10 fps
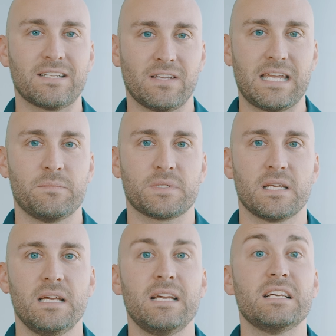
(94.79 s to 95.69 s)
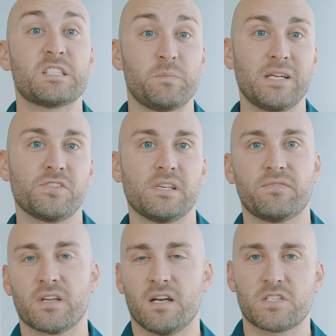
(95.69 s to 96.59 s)
claims, especially
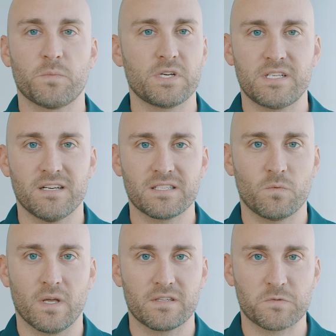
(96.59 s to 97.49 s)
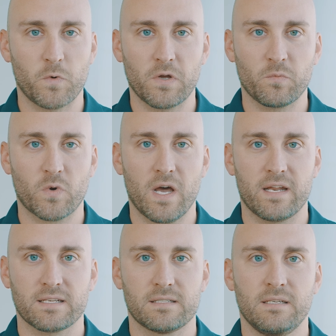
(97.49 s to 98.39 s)
if the customer doesn't want the spoiled
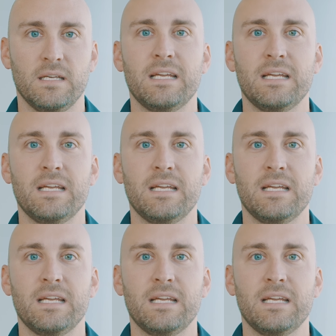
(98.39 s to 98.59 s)
product.